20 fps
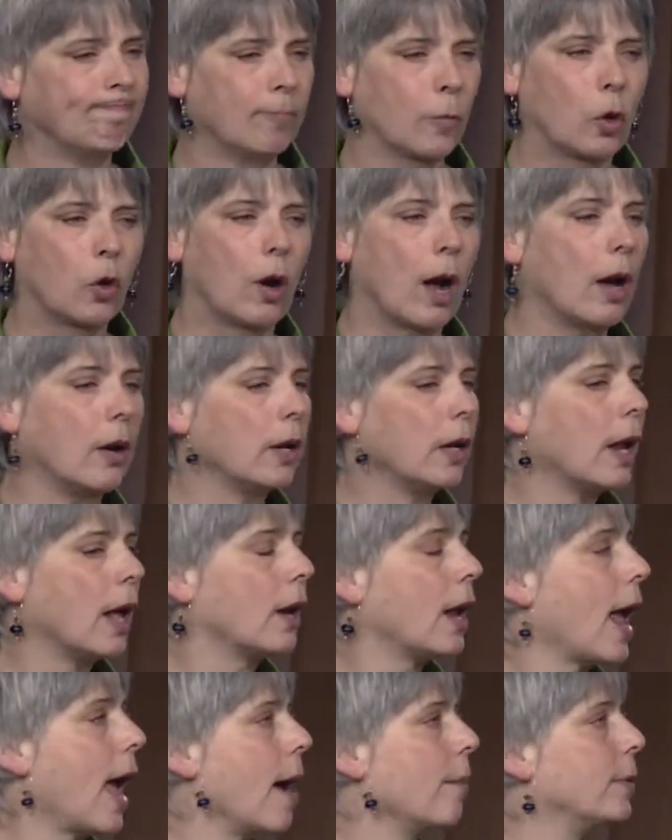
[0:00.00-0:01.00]
Crowding out
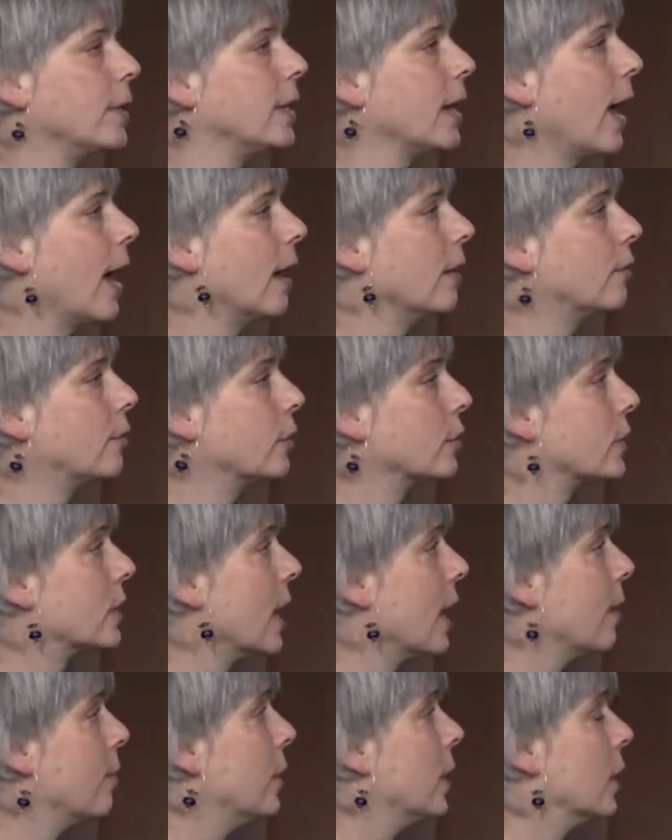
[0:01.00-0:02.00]
habitat for
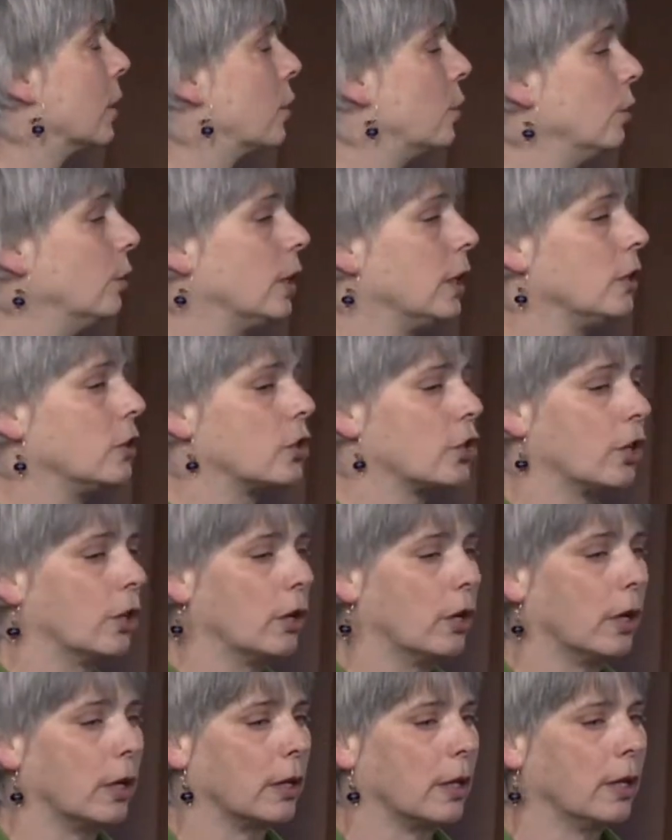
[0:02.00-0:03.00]
salmon, including
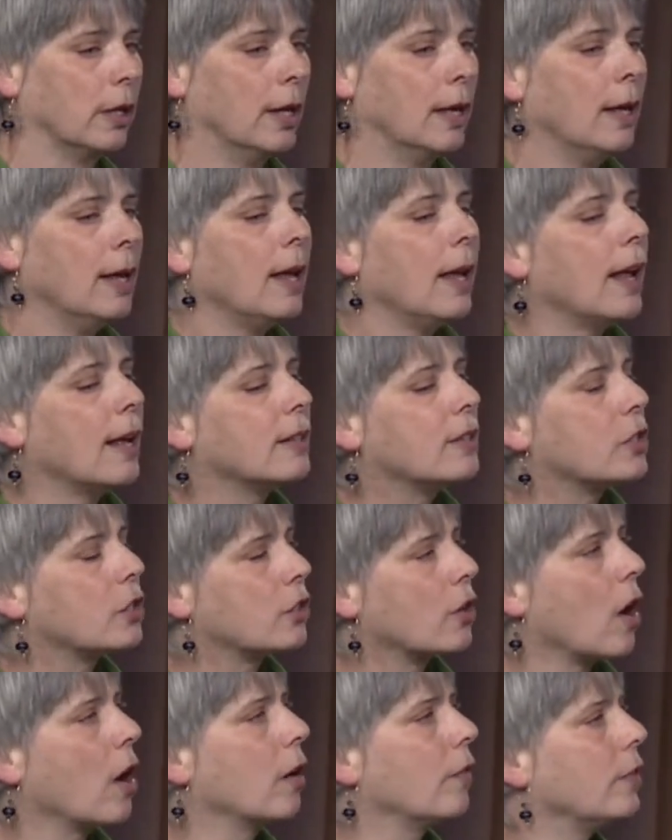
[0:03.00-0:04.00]
Chinook, and
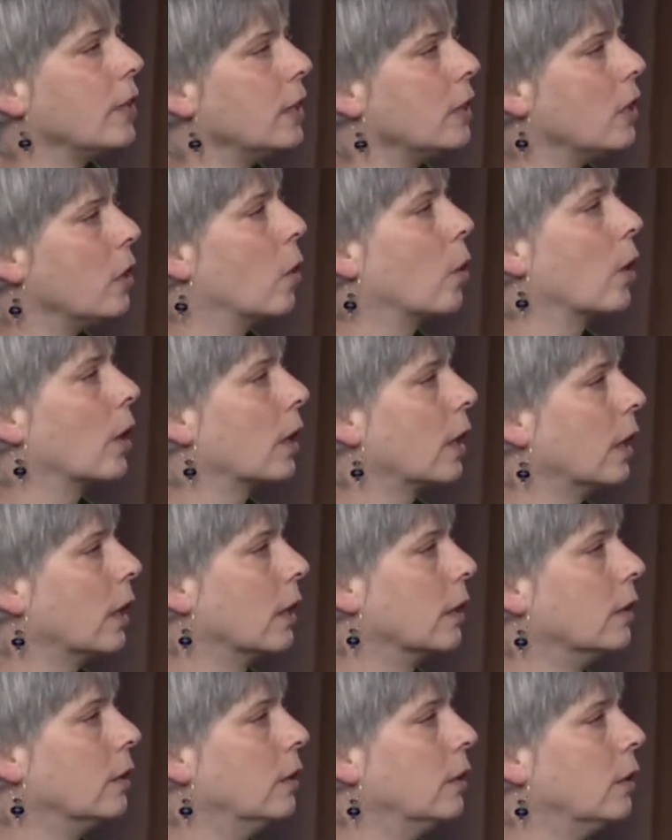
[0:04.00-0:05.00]
starving the
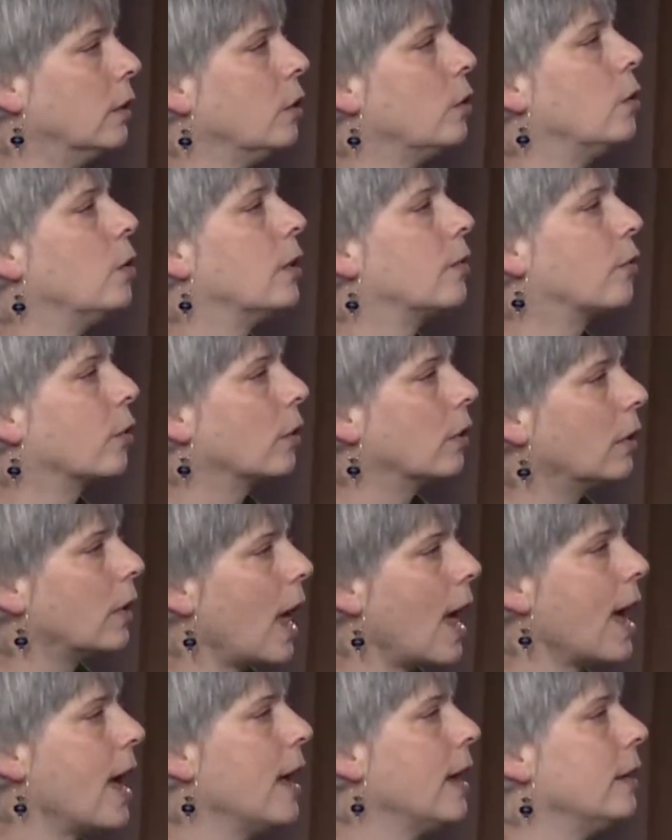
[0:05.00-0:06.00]
orca, who have
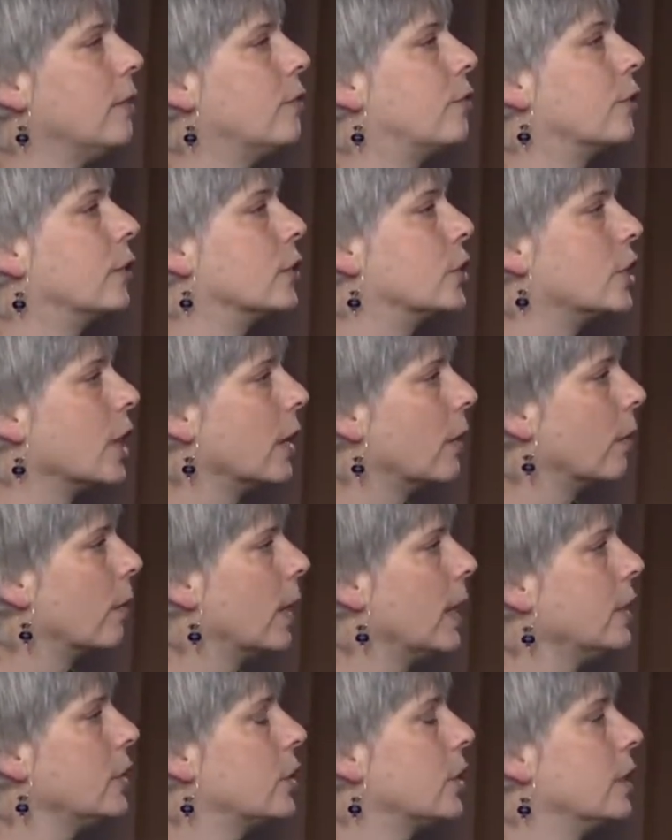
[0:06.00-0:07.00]
relied for
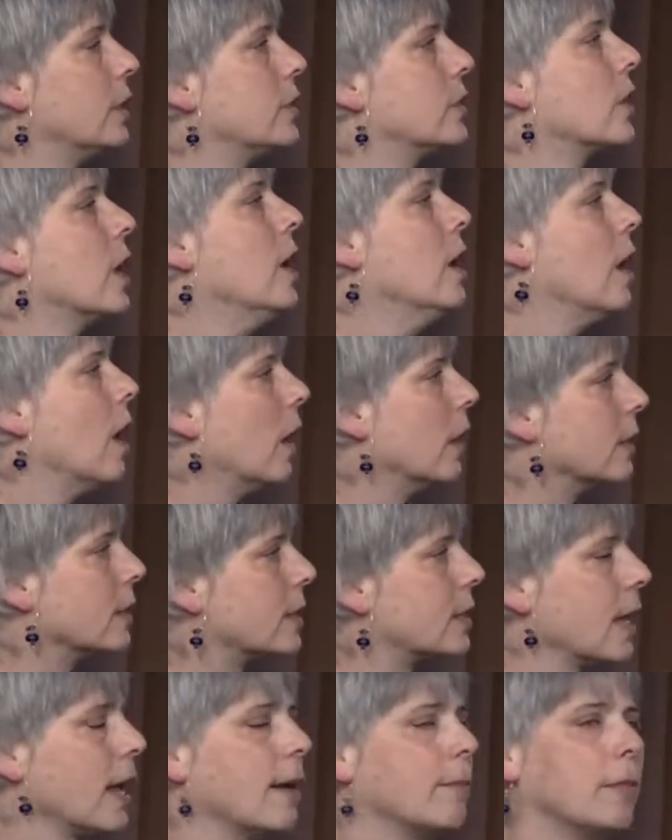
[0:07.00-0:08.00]
generations on
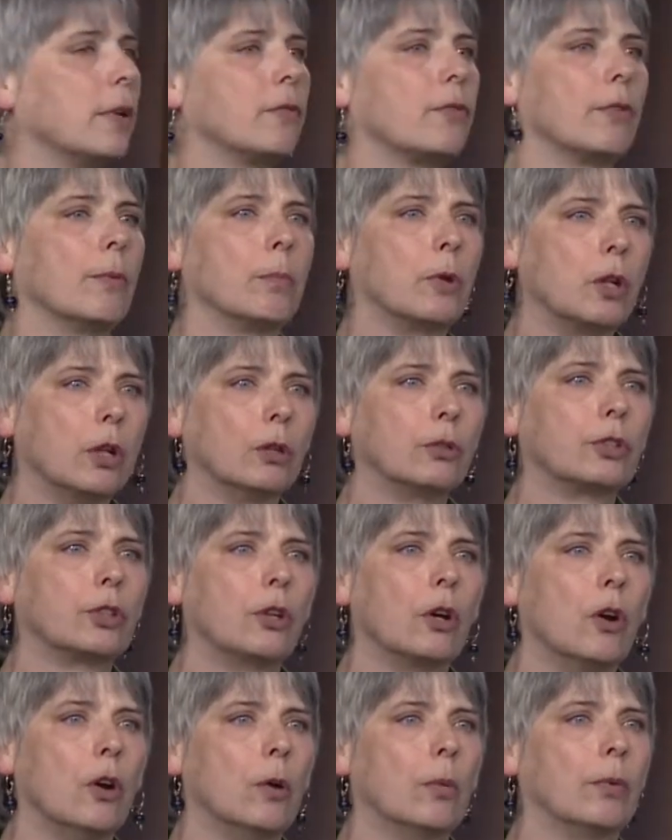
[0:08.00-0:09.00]
salmon from
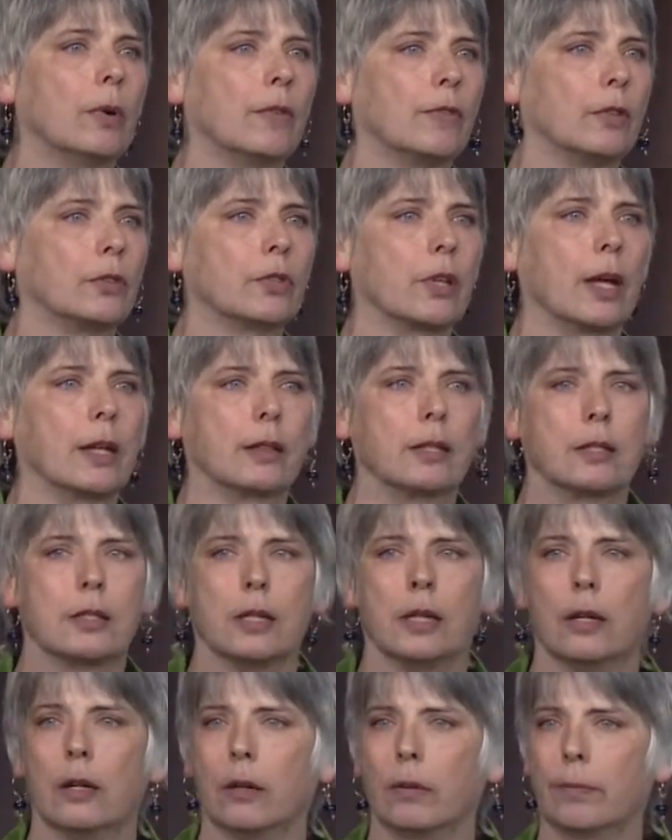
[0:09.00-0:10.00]
close-to-home rivers like the
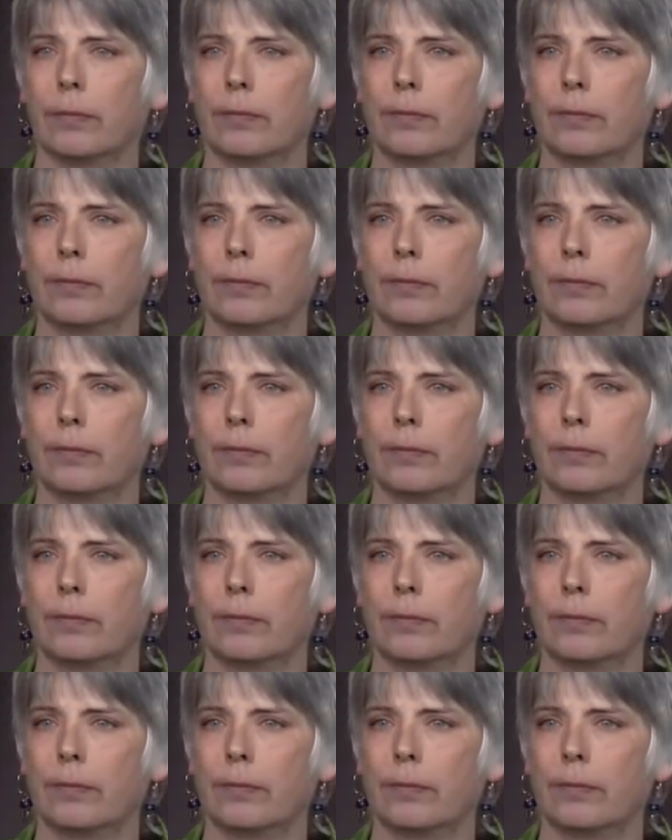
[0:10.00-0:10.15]
Cedar.